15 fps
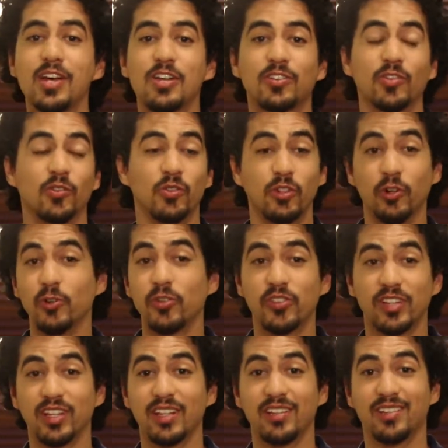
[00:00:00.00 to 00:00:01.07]
So those
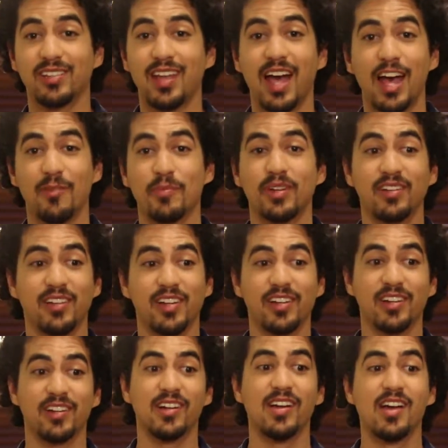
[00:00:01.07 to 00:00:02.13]
things happen
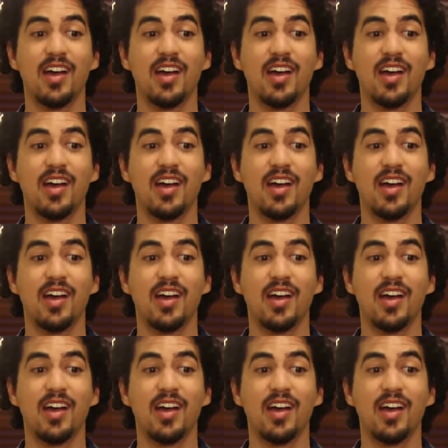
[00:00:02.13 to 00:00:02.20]
here